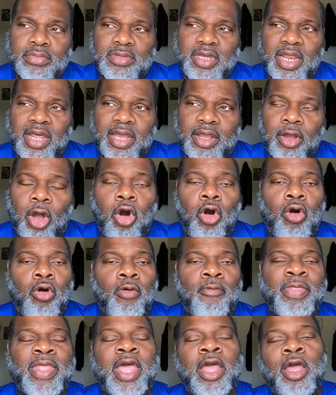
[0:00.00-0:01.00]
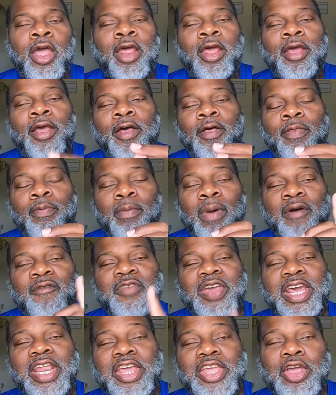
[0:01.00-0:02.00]
My
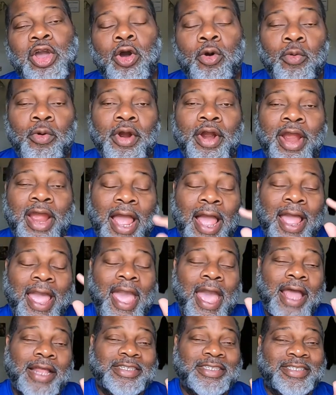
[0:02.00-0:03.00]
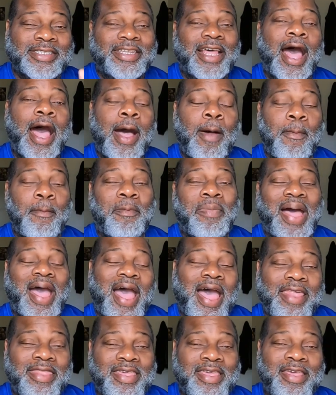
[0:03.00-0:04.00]
video where I got stopped
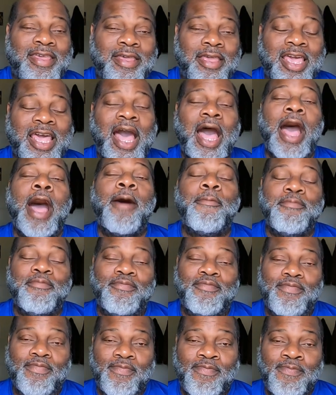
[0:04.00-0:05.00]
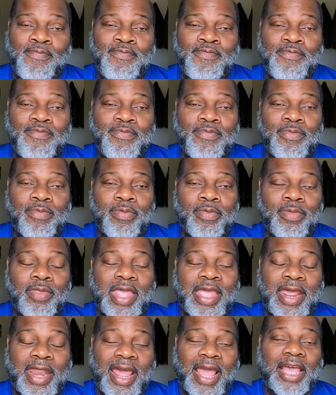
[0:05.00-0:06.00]
by the cop and
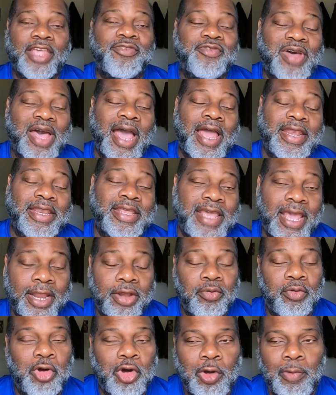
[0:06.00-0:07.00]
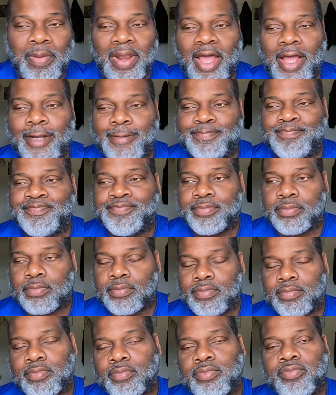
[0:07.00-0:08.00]
asked for ID at the roadblock.
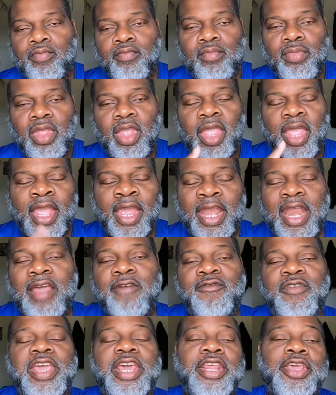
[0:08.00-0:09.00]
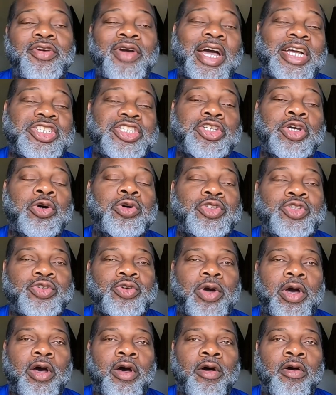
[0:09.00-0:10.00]
In that video, I showed
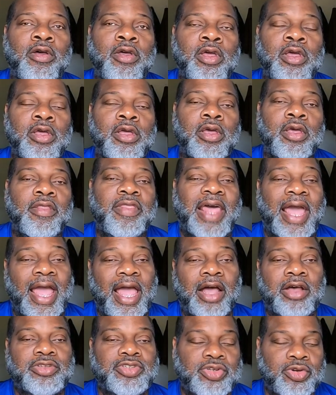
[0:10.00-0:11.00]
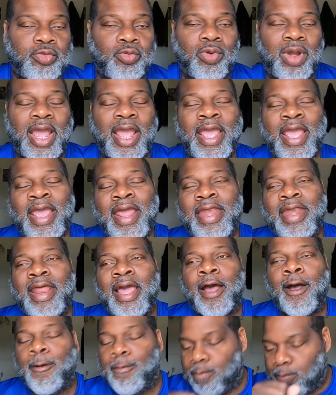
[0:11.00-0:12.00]
you all the house on the right.
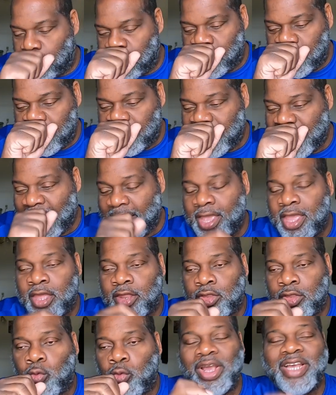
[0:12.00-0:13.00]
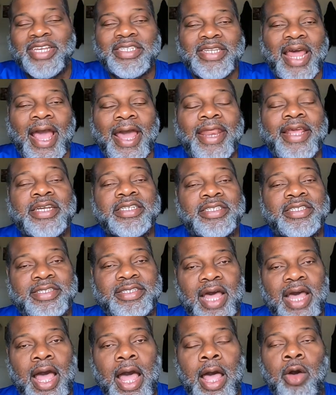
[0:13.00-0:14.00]
Now, the reason I didn't
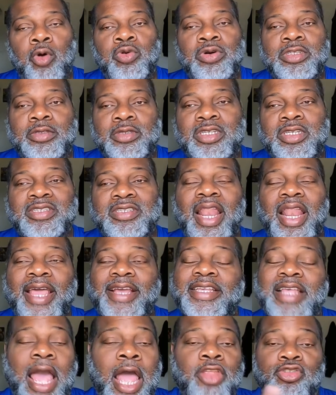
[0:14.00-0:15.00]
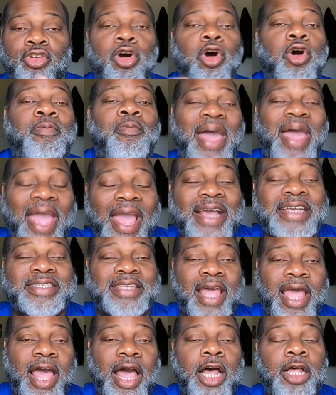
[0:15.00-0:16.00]
stop was because I drove past
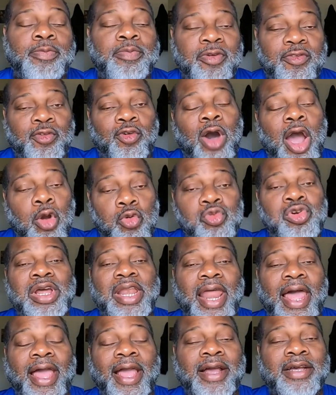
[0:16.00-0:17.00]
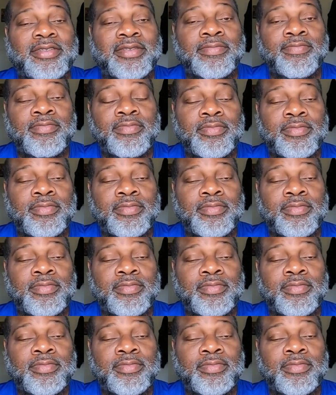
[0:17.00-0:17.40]
the house before I realized